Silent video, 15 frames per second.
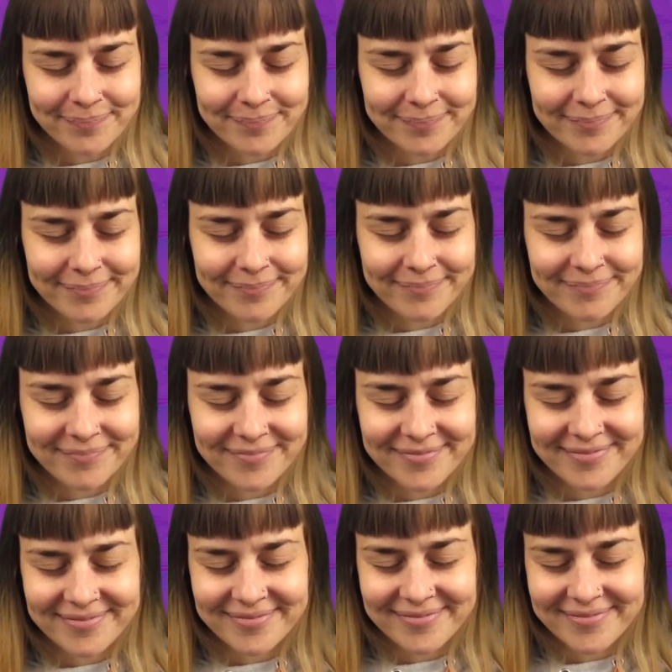
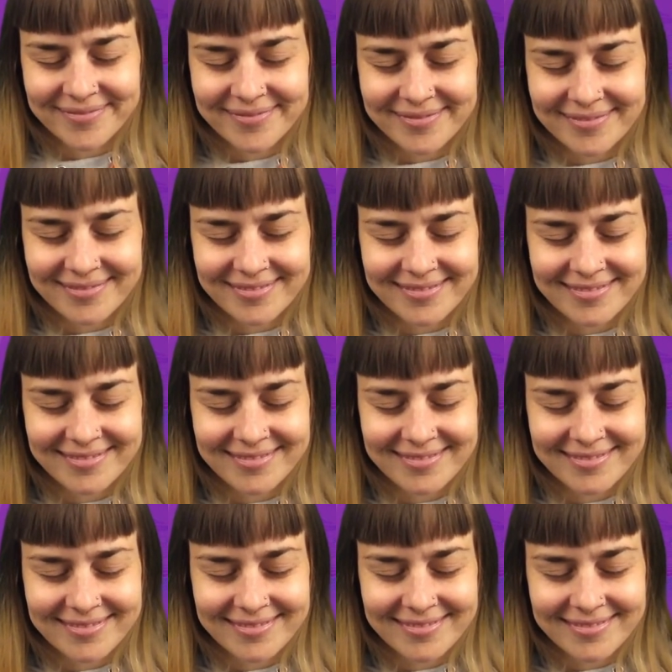
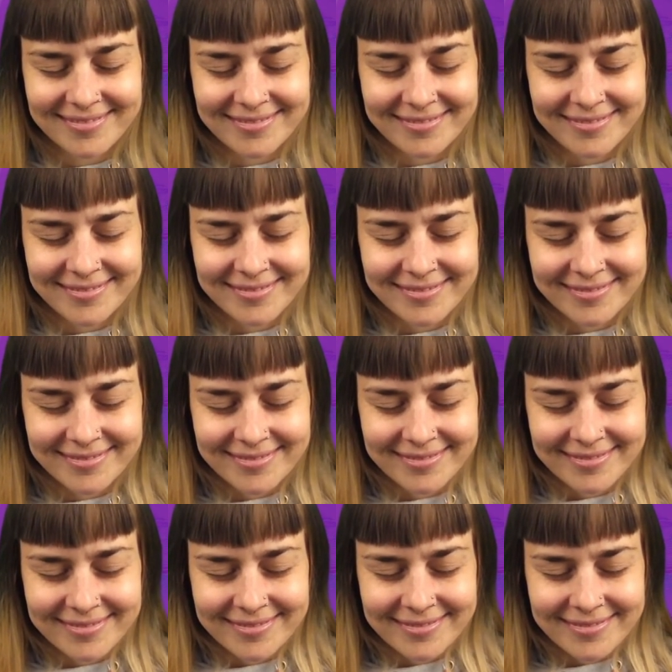
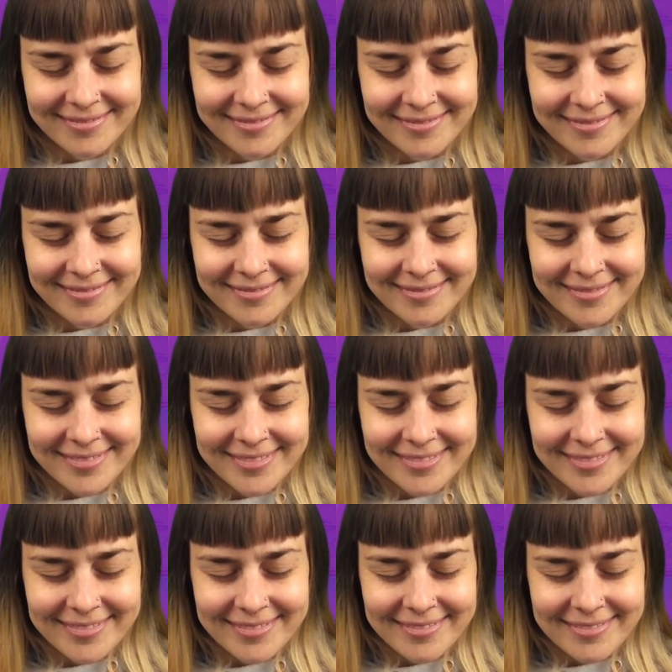
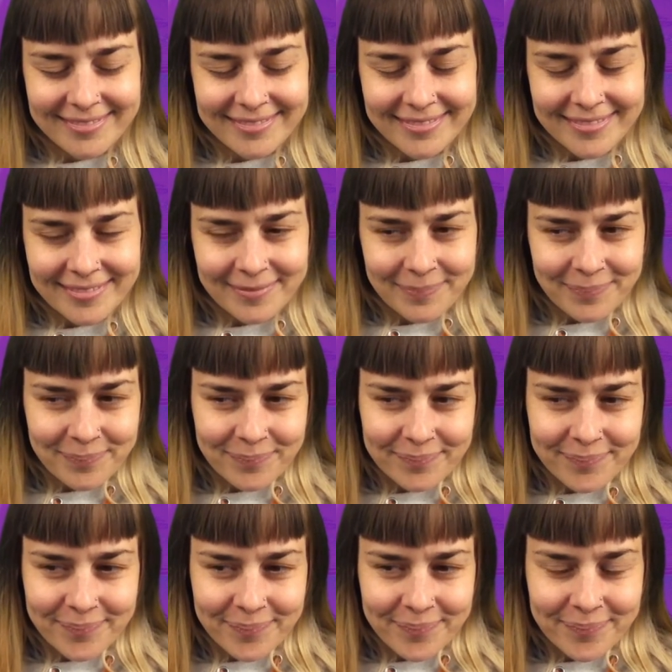
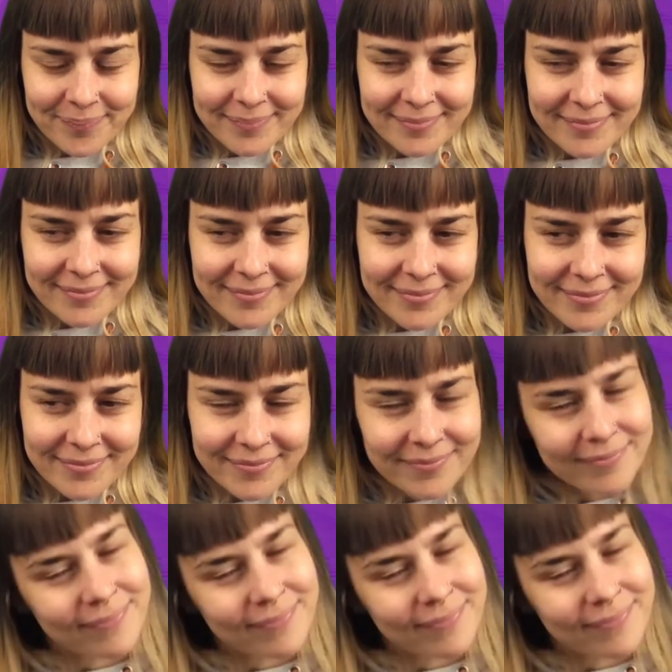(silence)